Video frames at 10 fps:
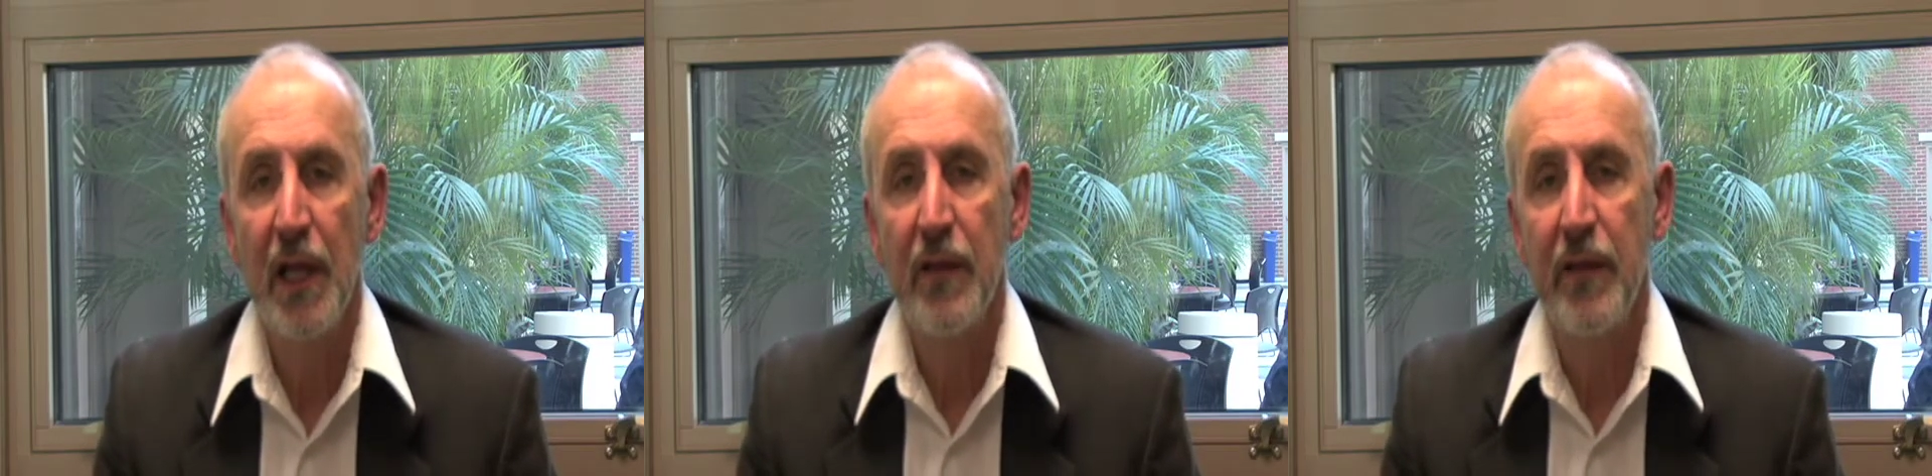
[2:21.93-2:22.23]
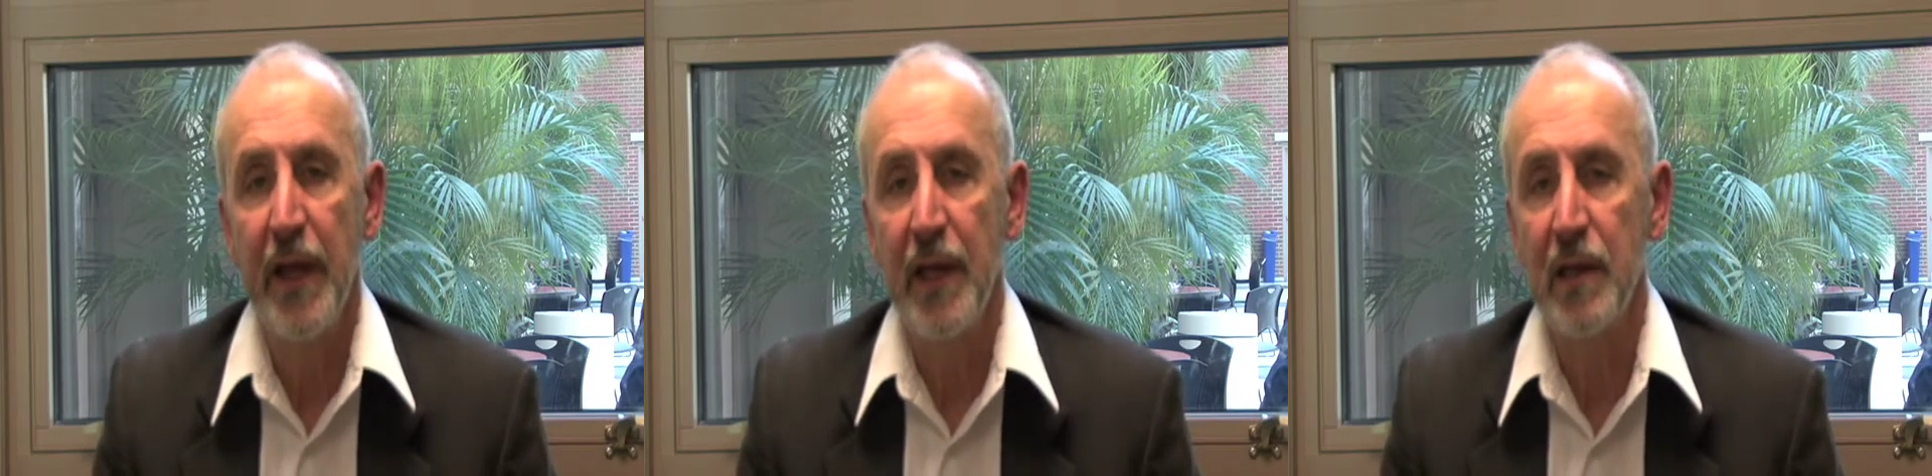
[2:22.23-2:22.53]

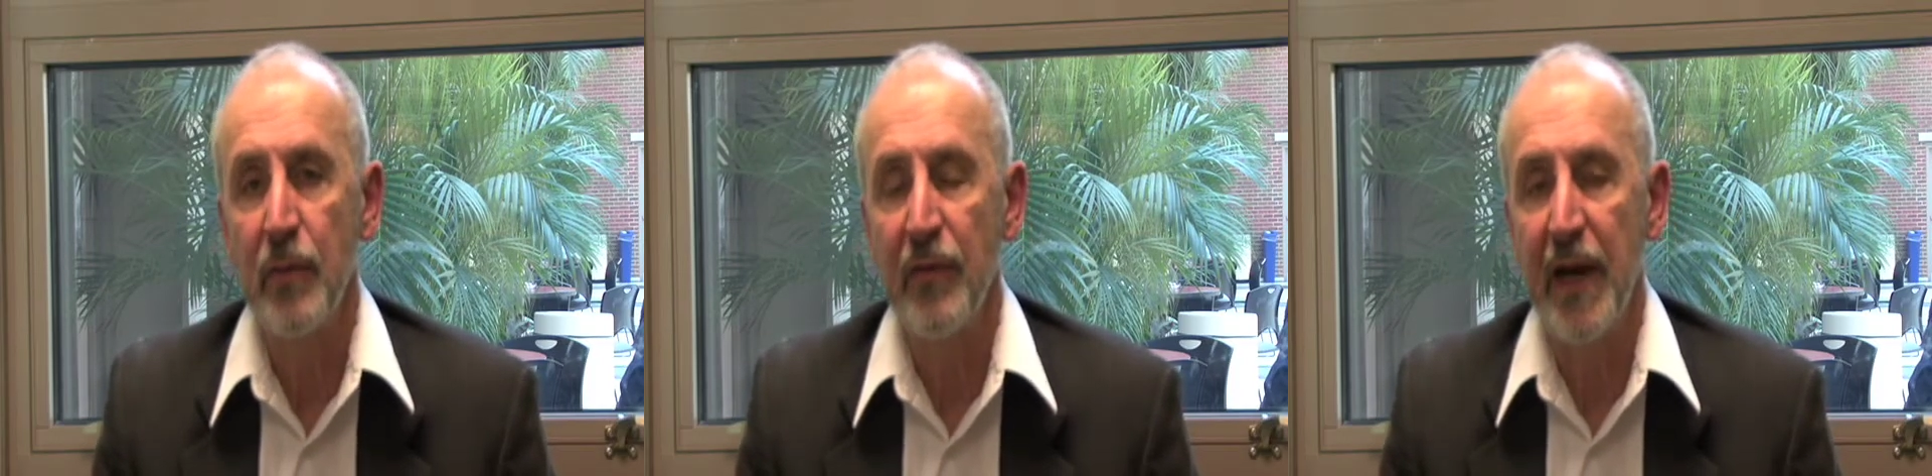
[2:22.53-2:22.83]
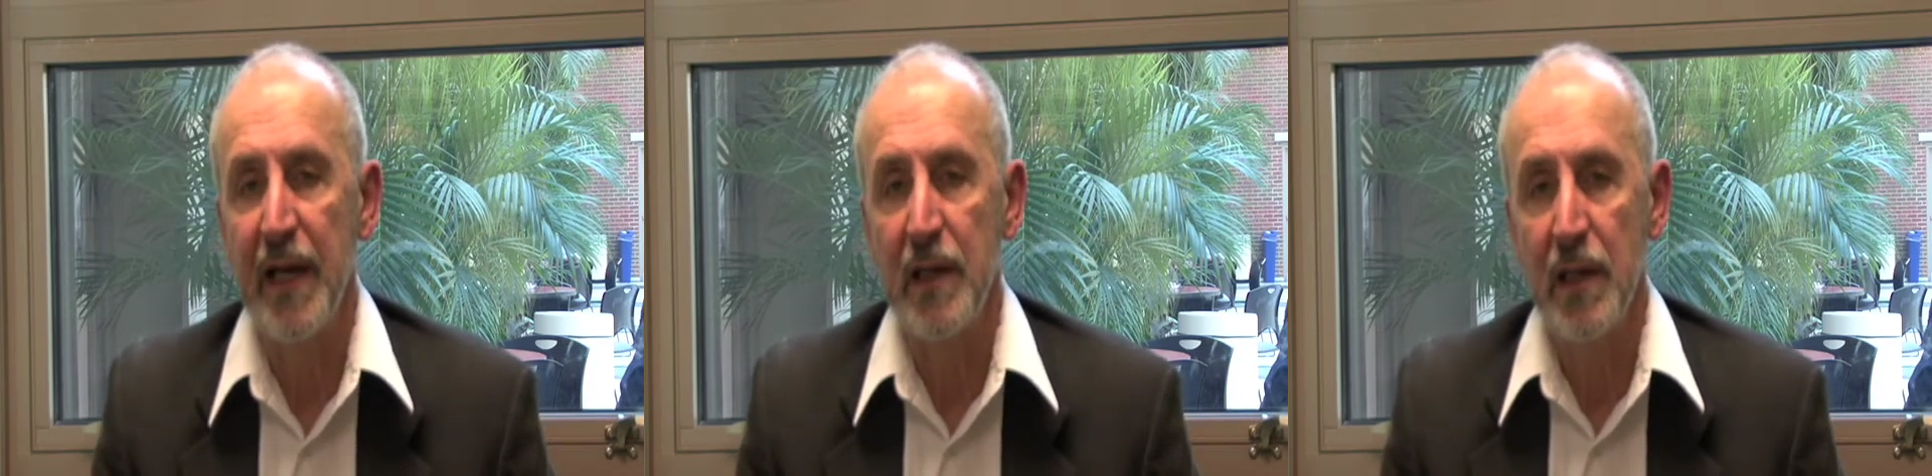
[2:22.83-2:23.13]
that they can
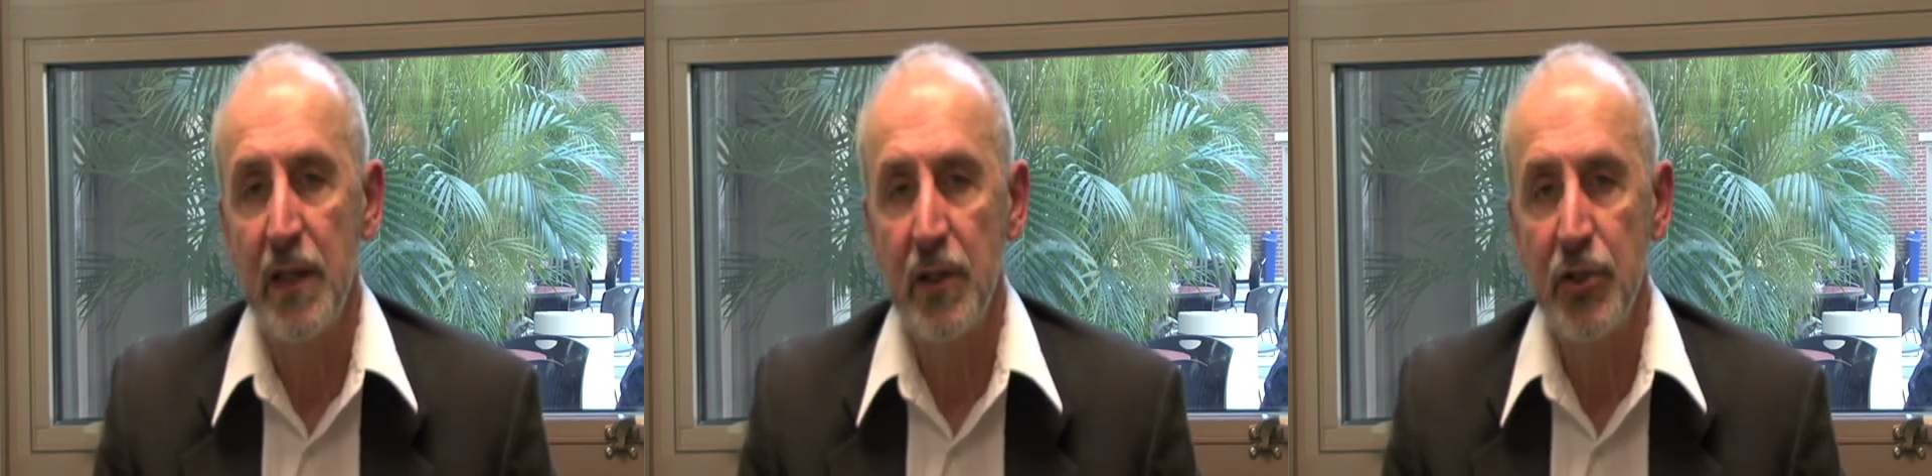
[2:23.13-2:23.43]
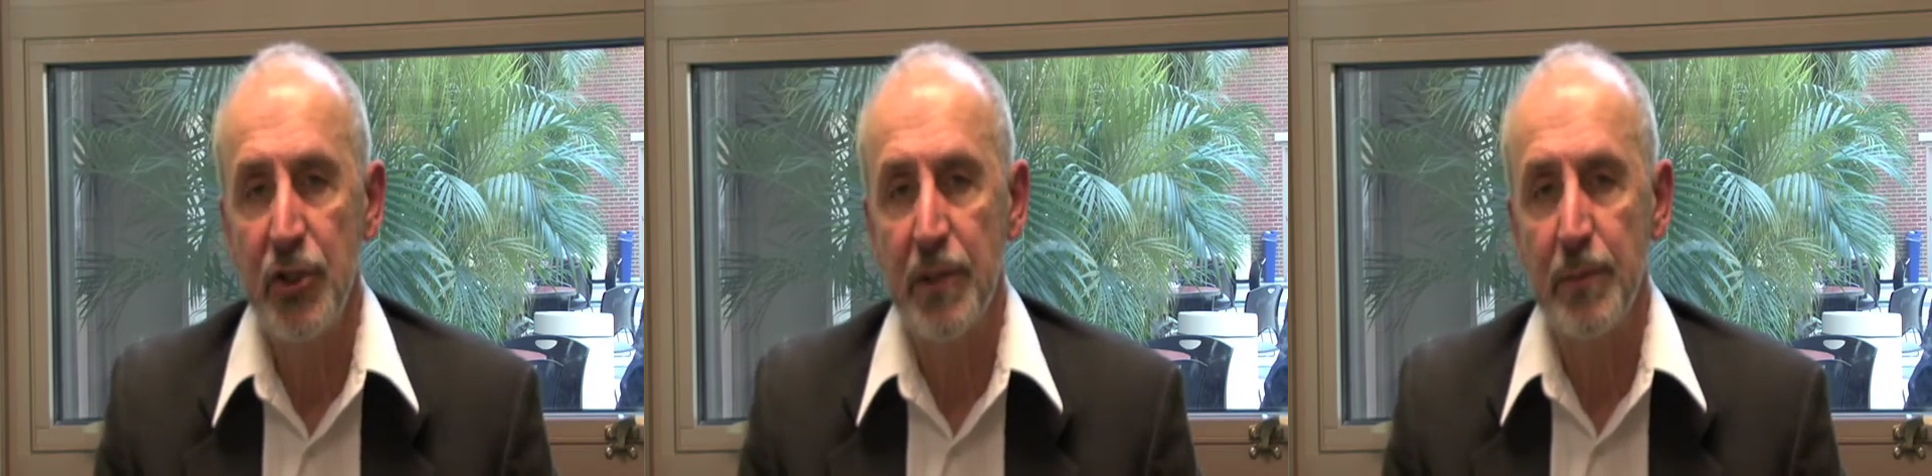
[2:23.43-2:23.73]
provide
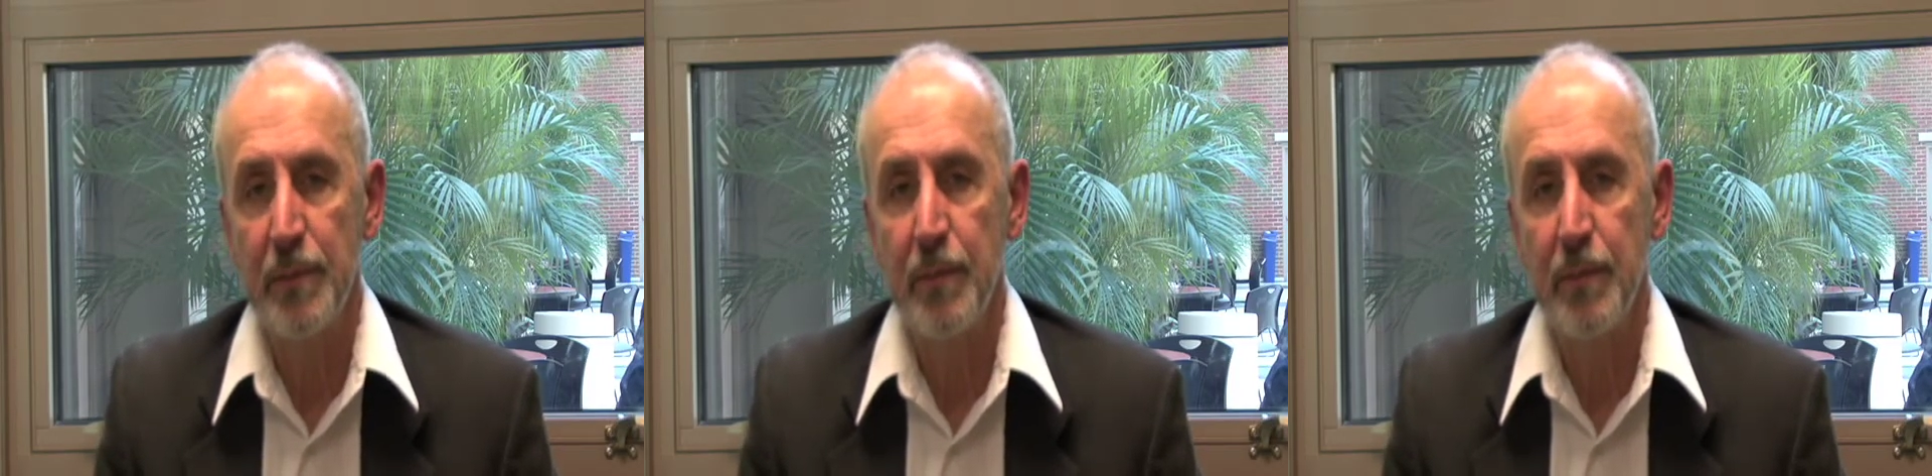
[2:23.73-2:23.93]
leadership